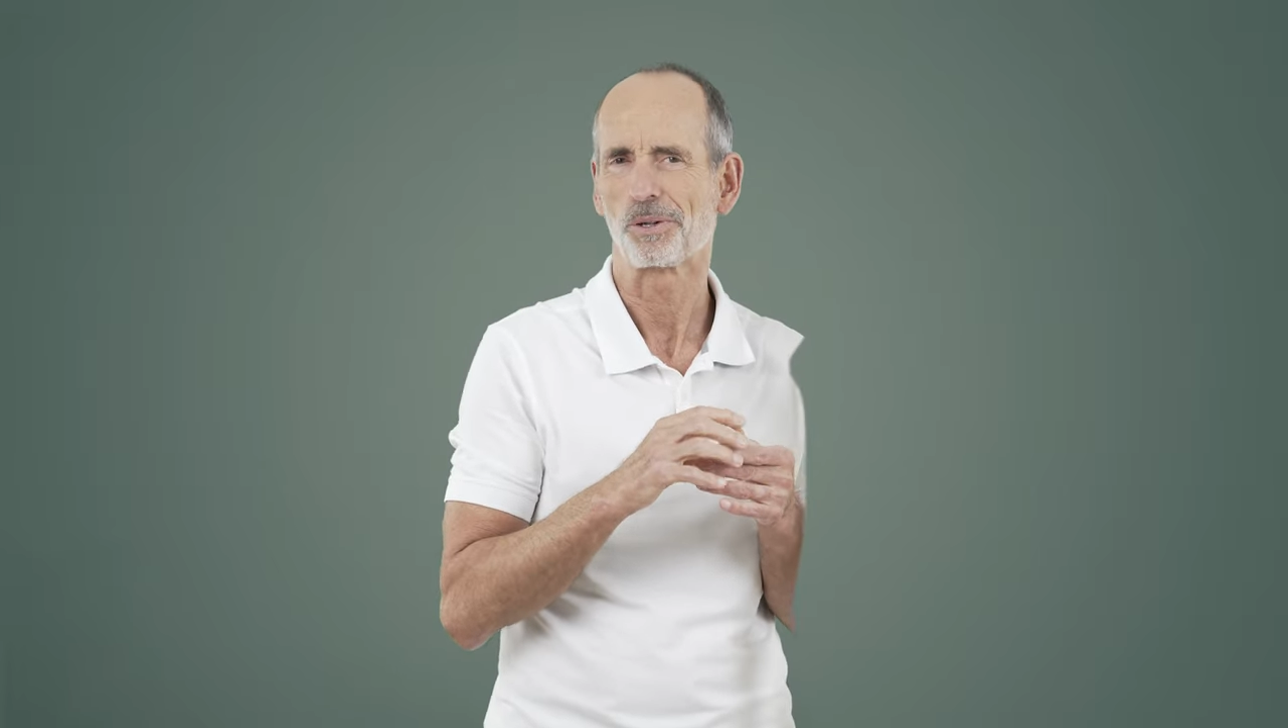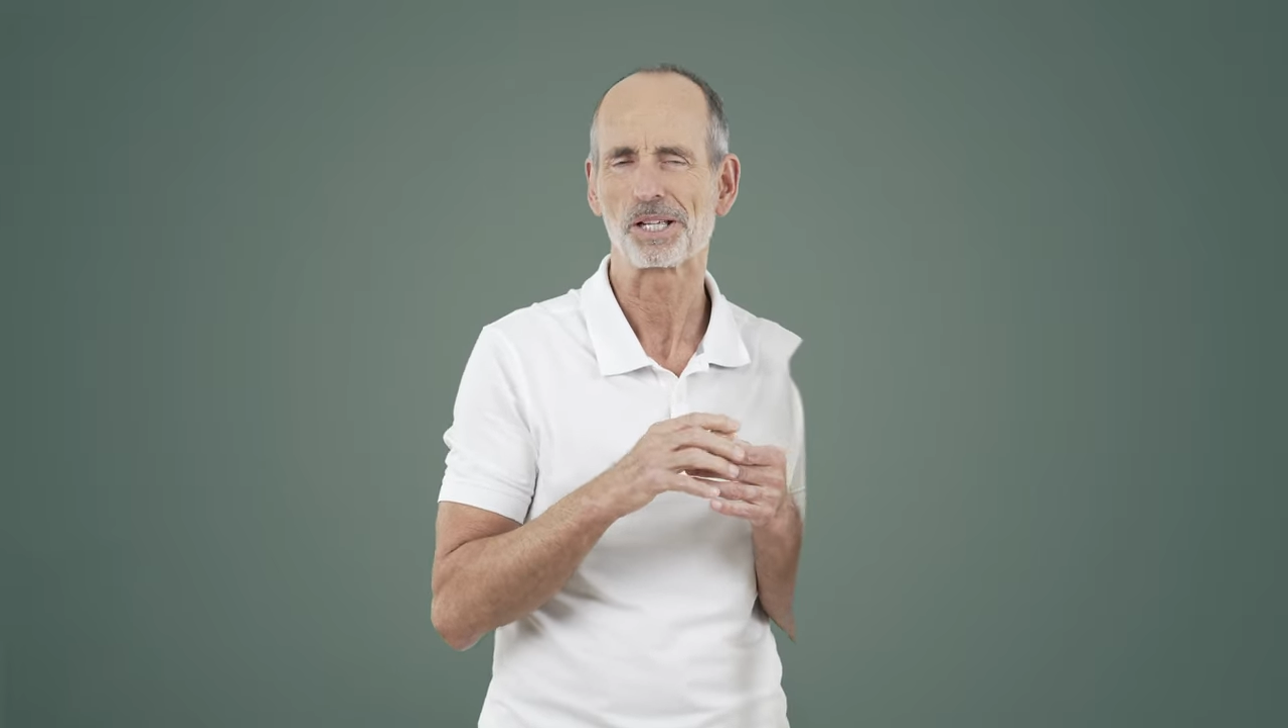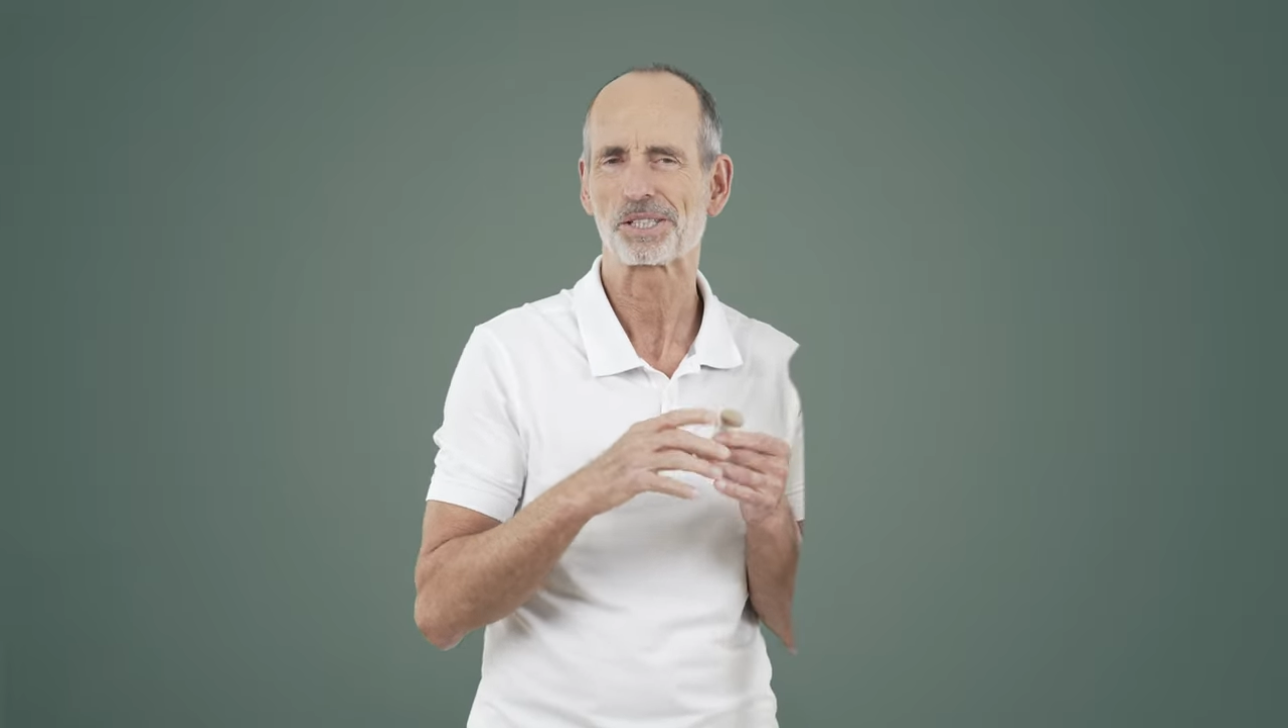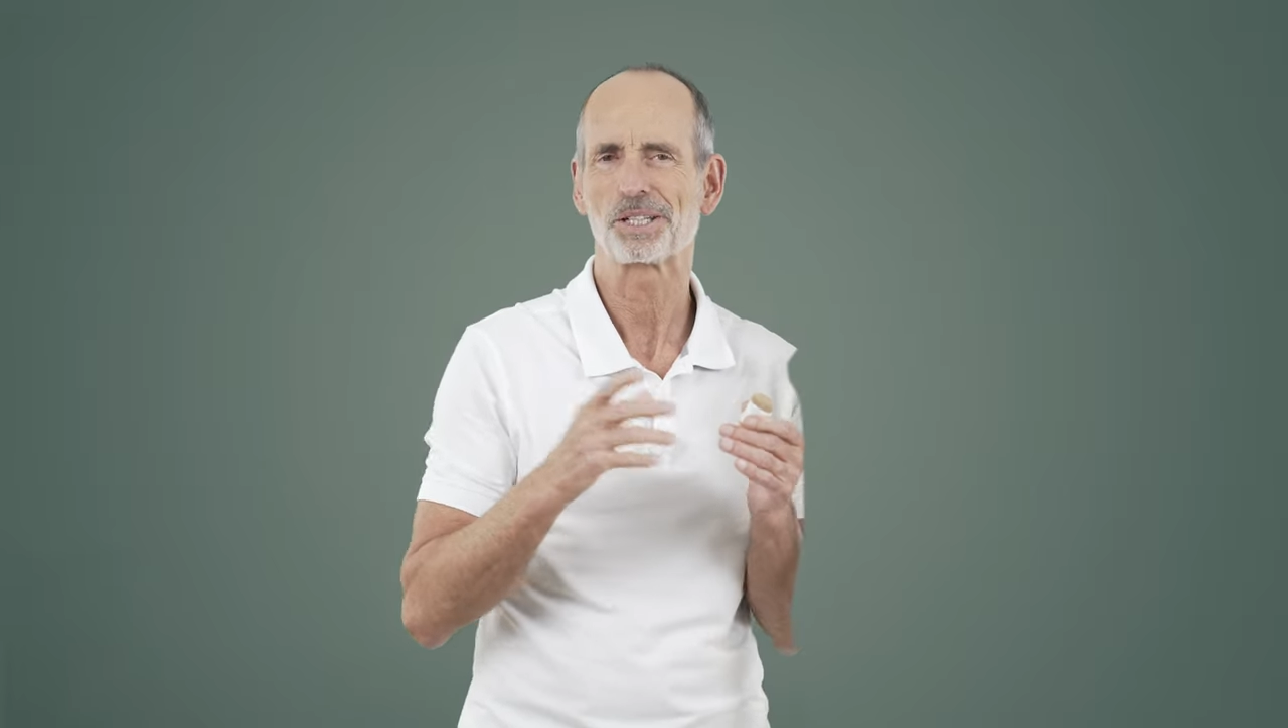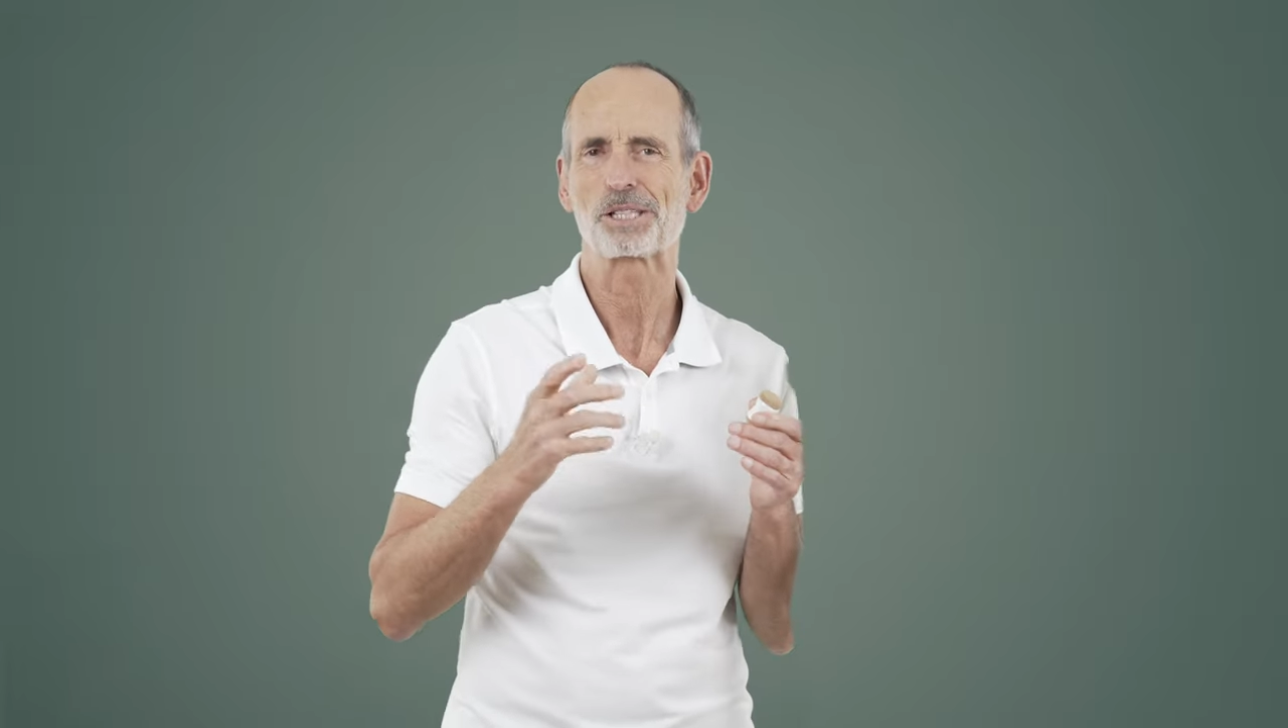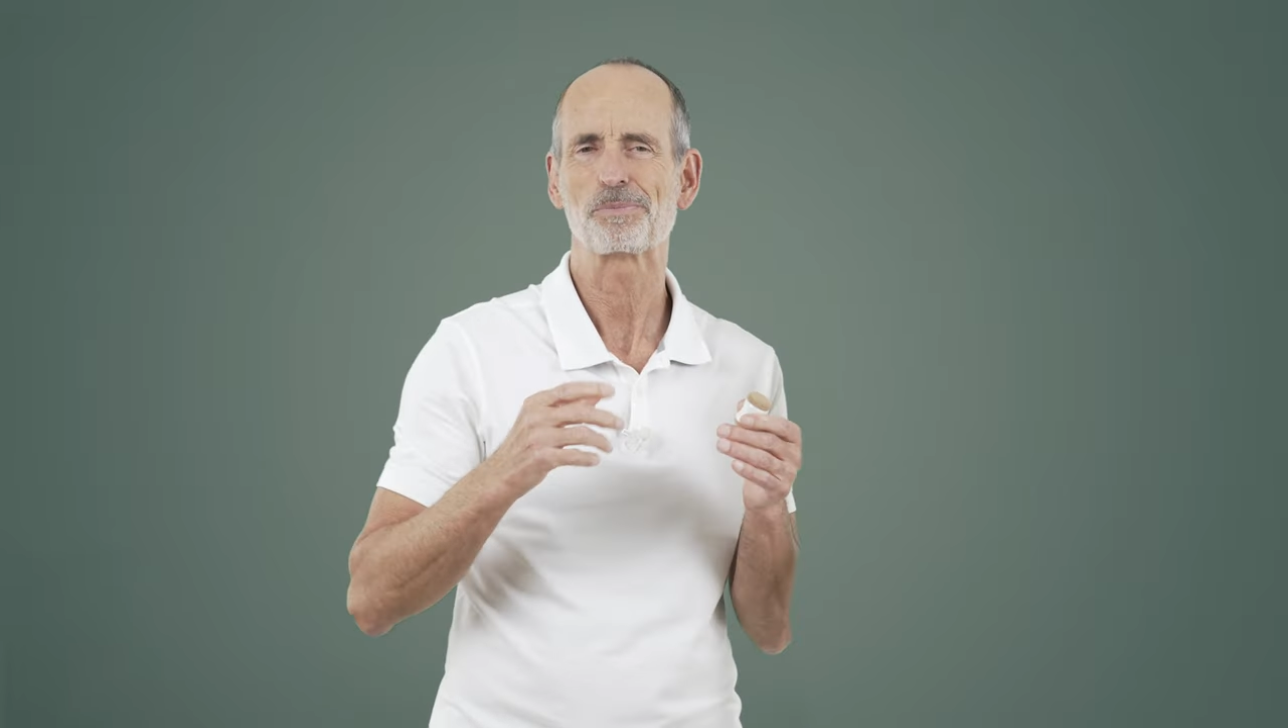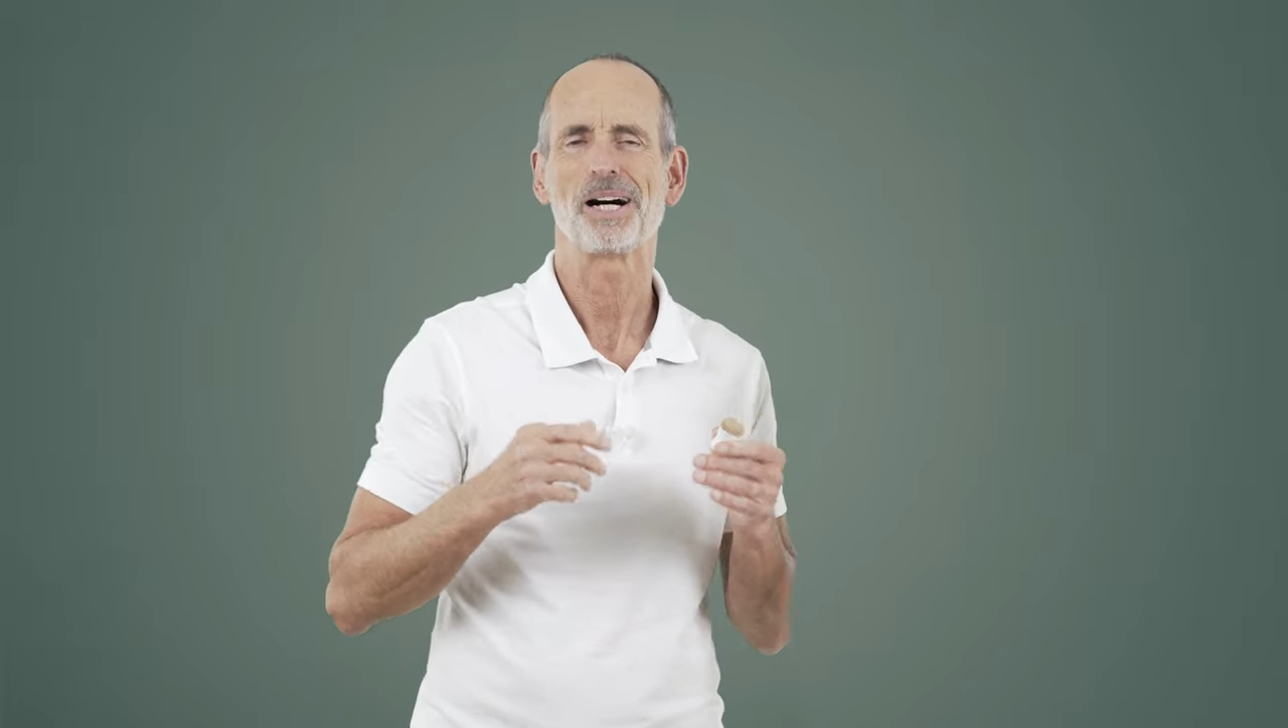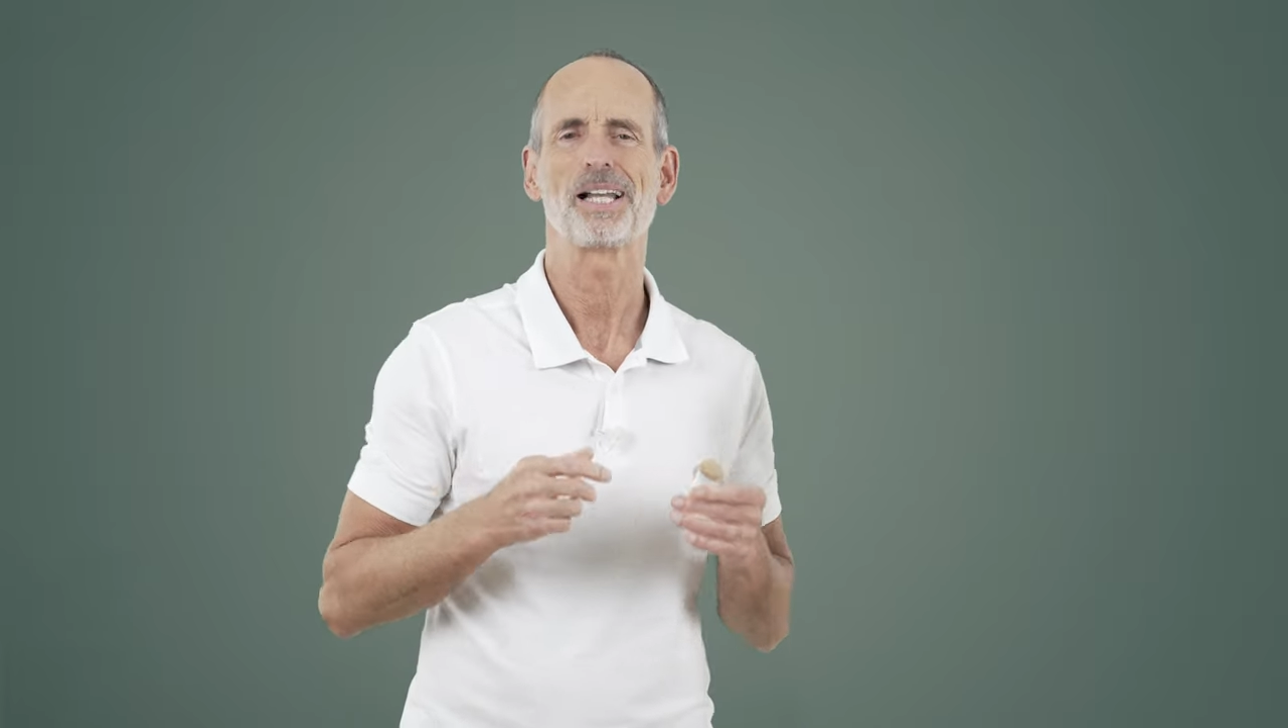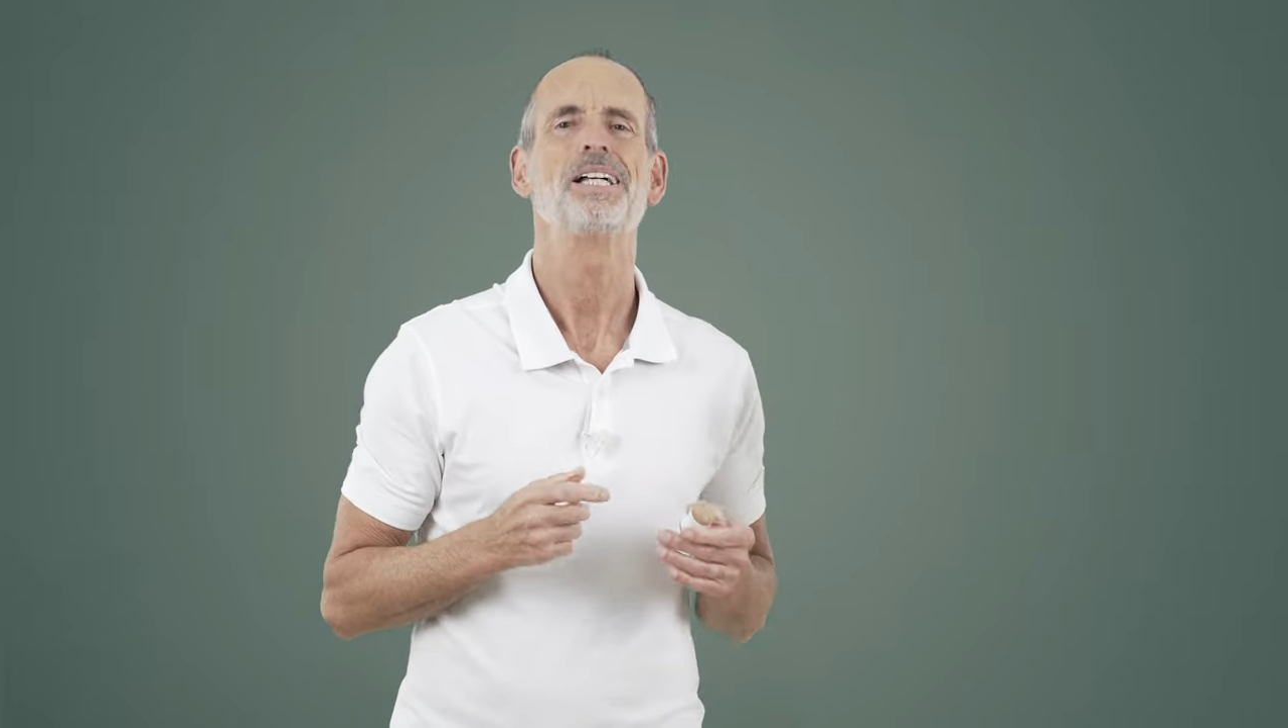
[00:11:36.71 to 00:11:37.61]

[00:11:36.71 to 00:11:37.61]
and that gives